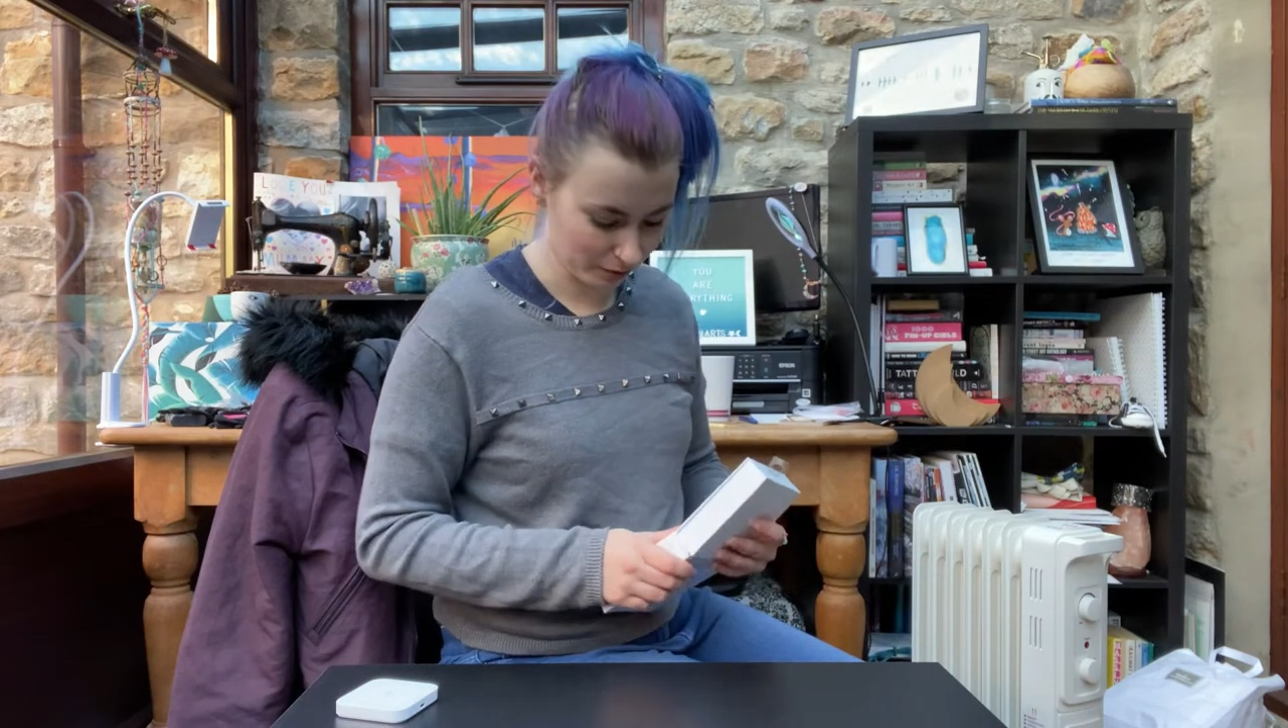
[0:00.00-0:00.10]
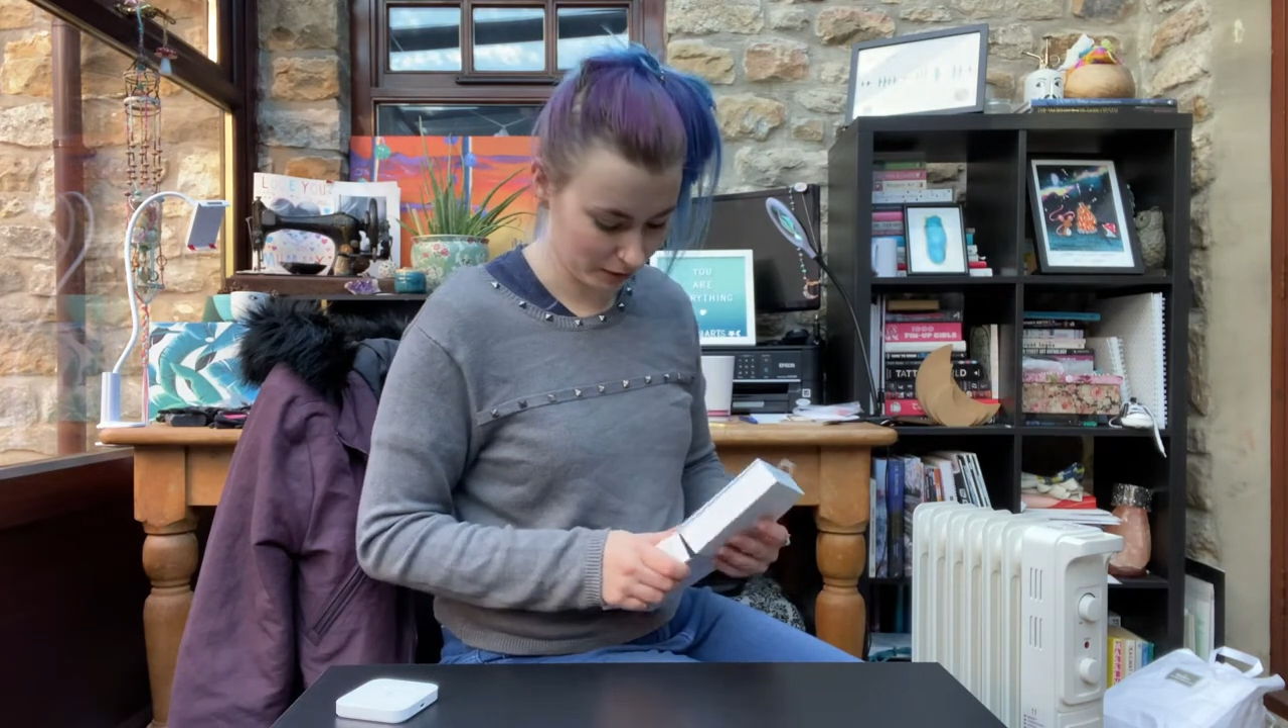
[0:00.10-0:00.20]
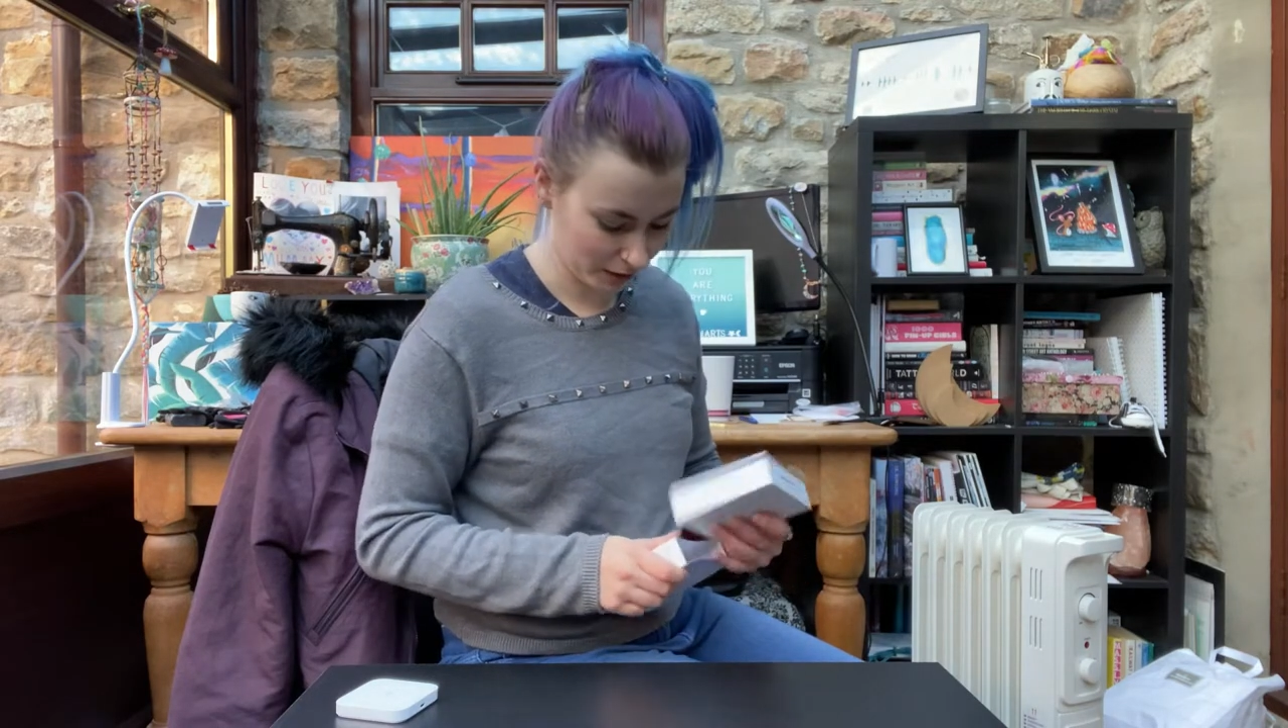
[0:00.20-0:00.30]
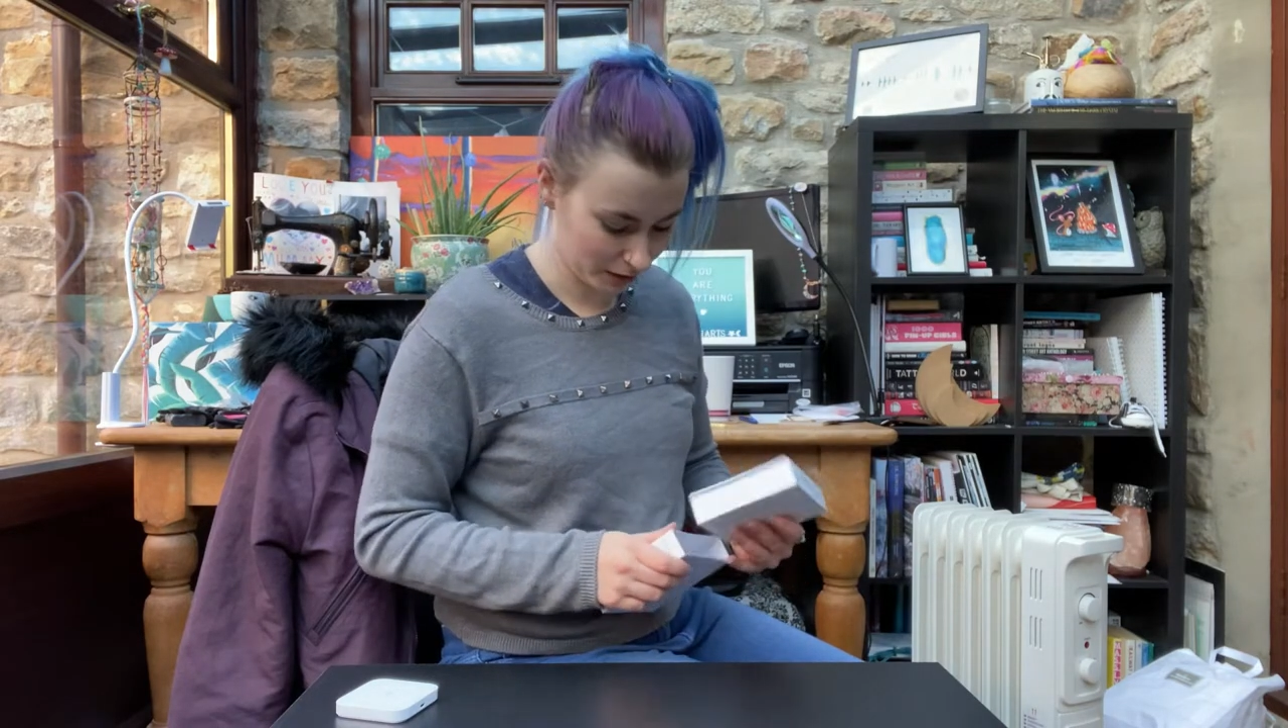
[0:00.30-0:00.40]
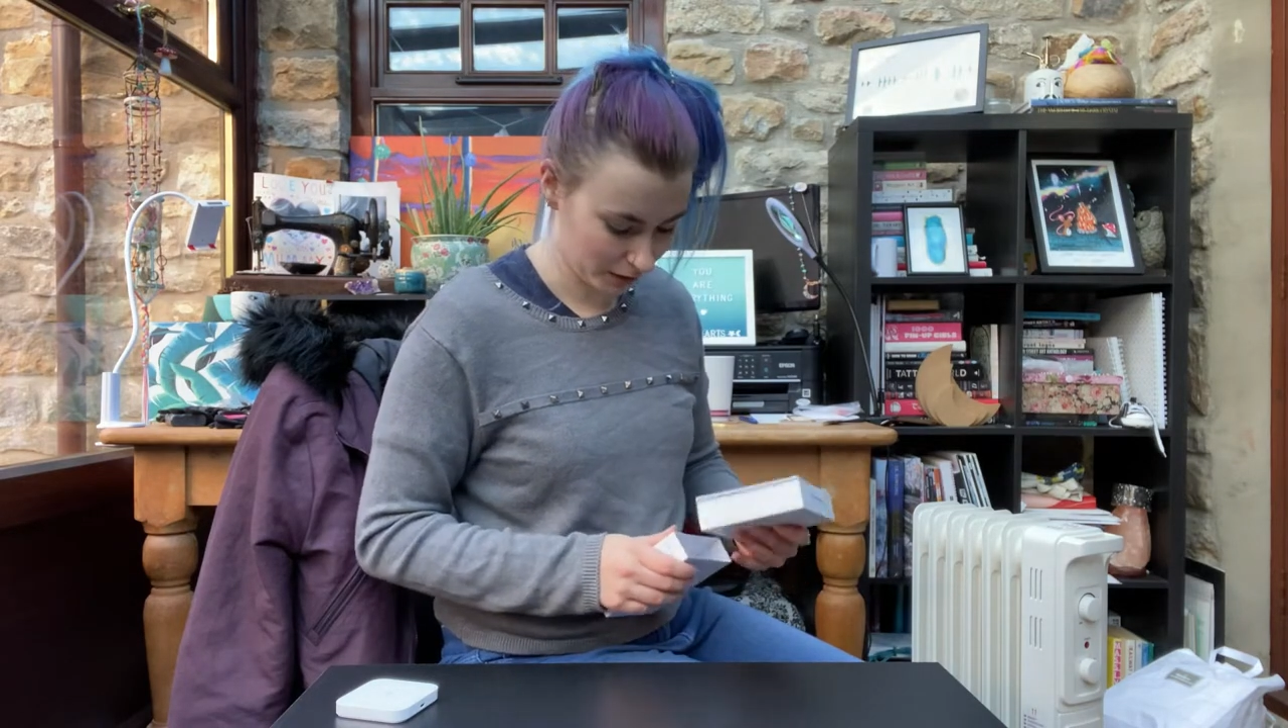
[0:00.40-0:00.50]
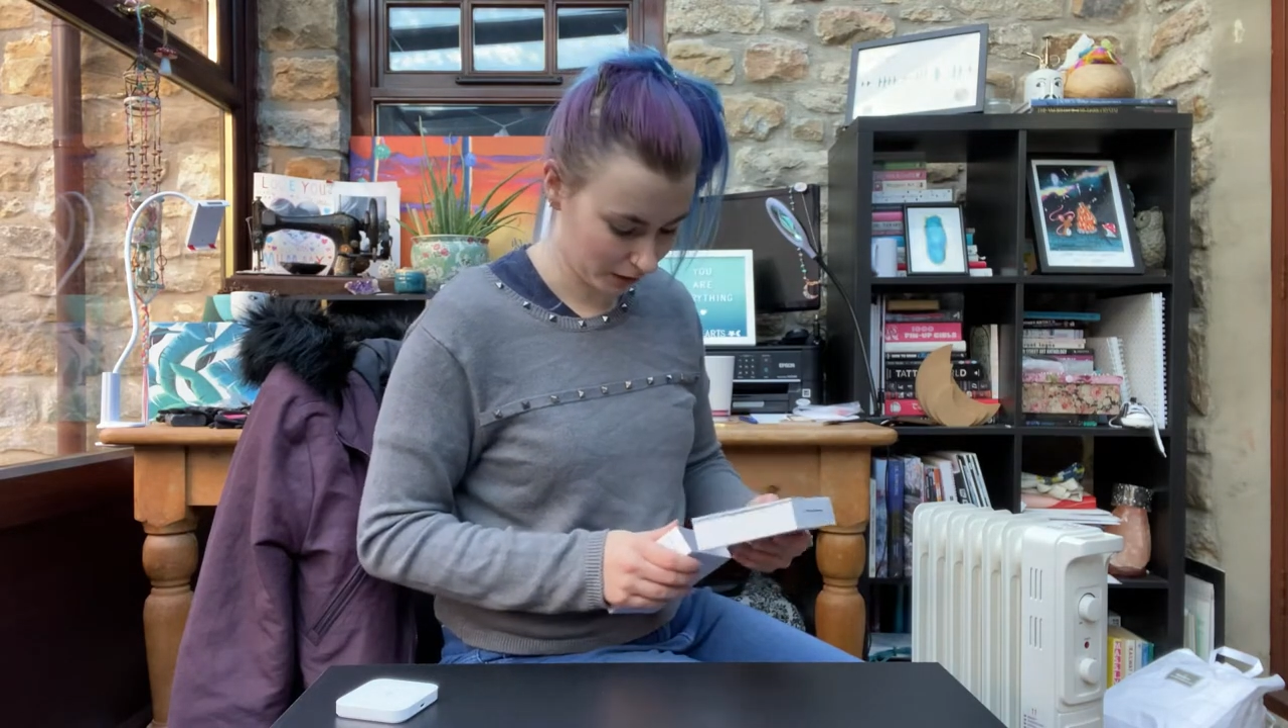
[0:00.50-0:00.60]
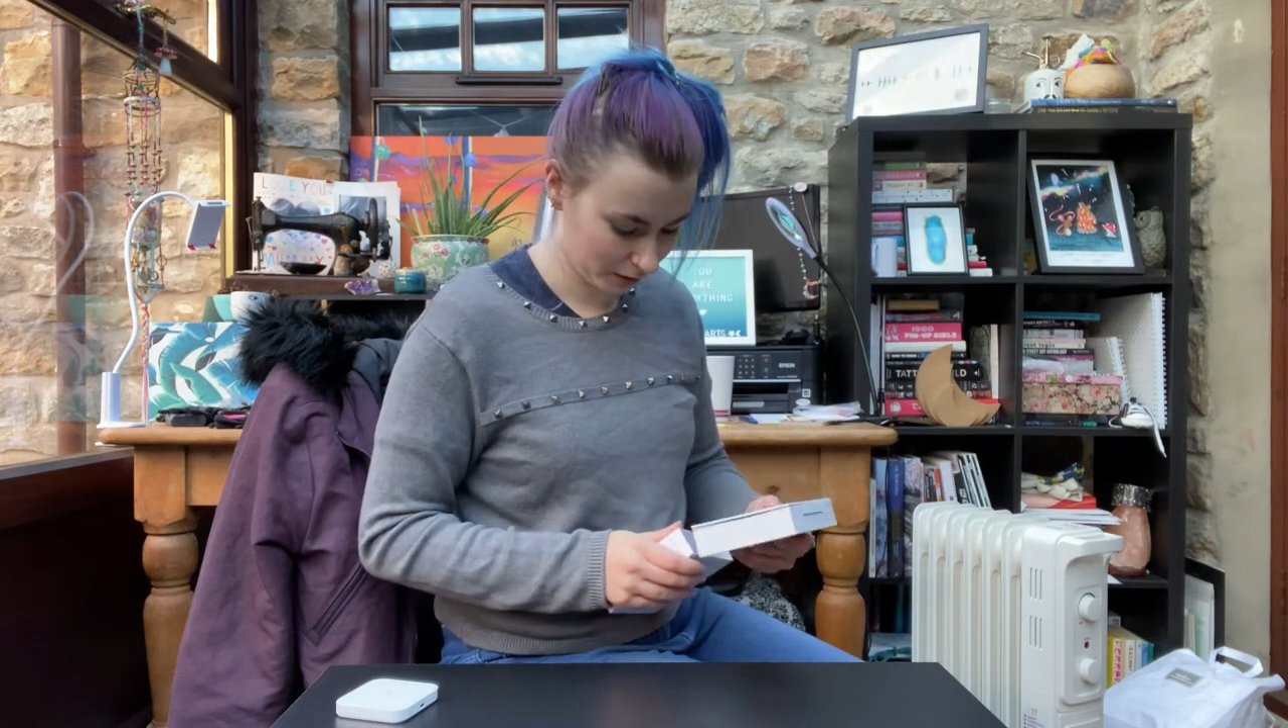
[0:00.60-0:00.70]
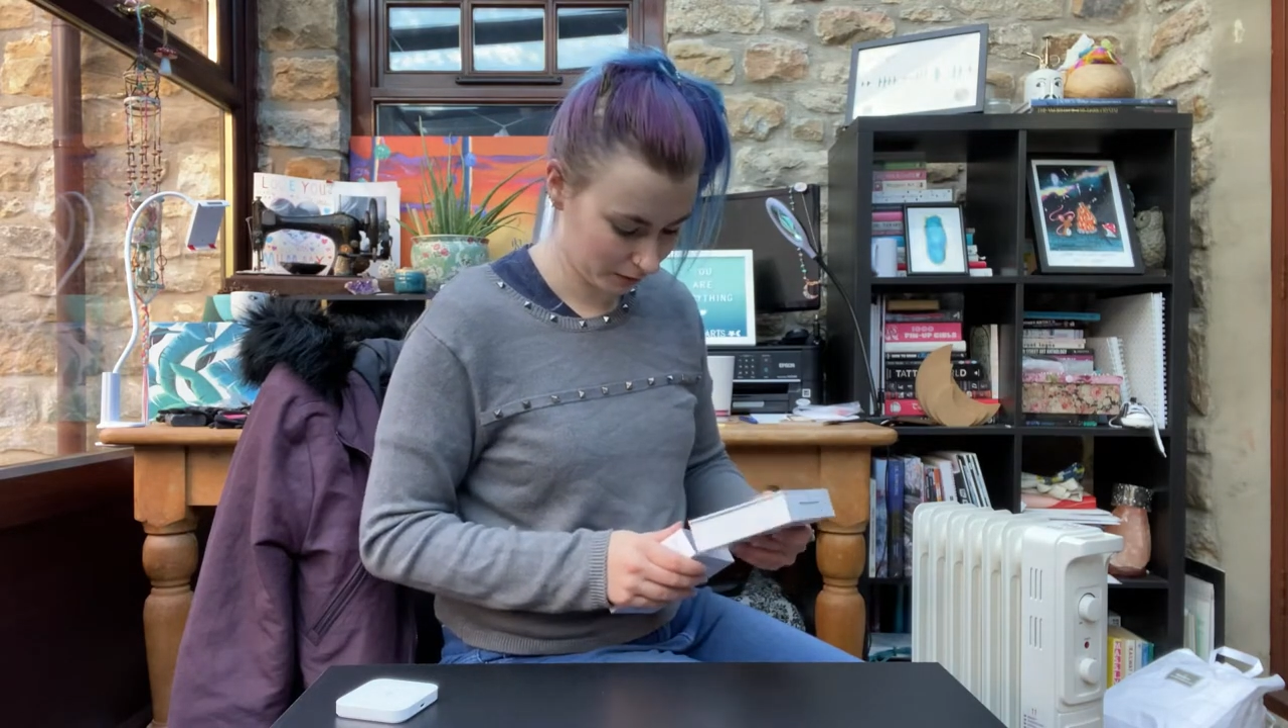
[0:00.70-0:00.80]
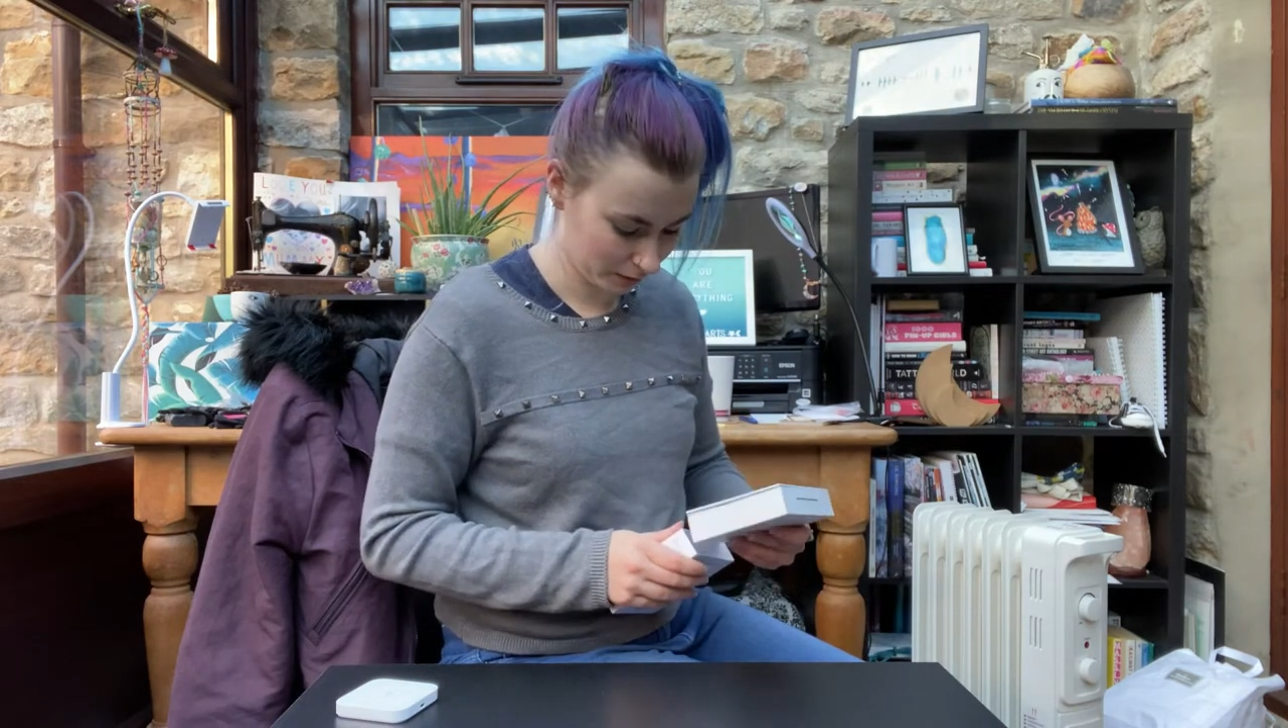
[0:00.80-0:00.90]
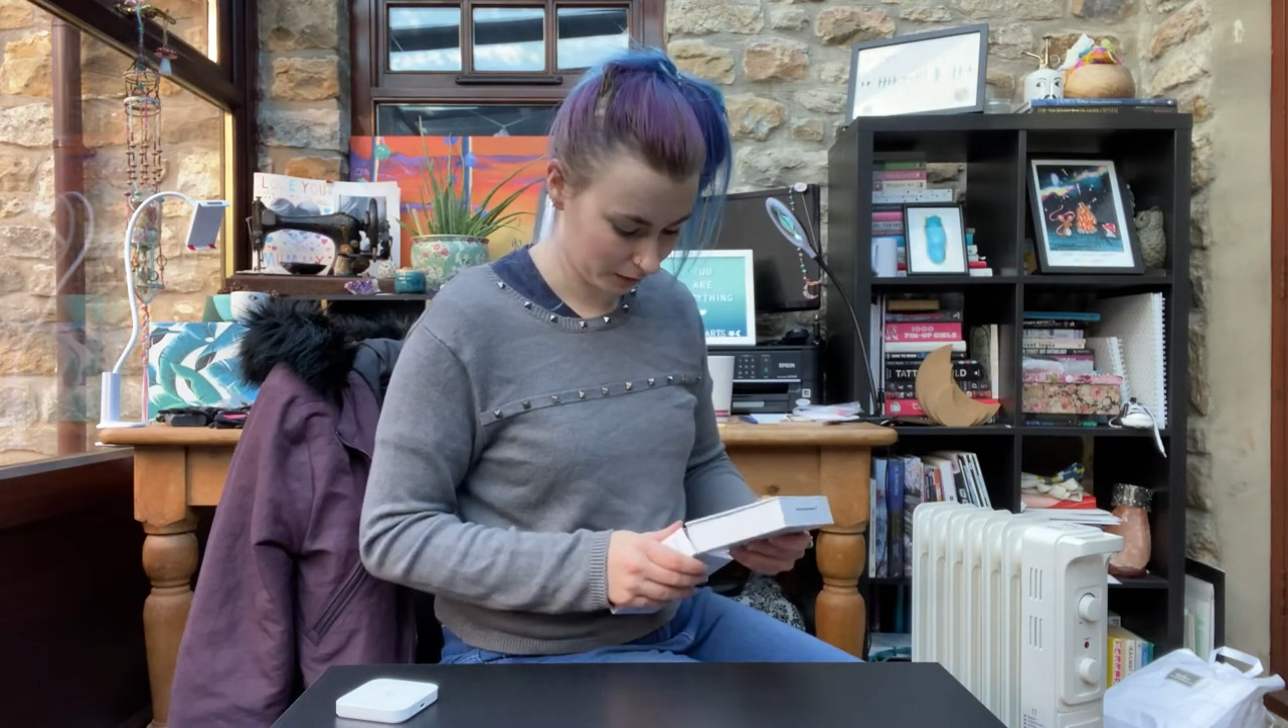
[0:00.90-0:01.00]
reader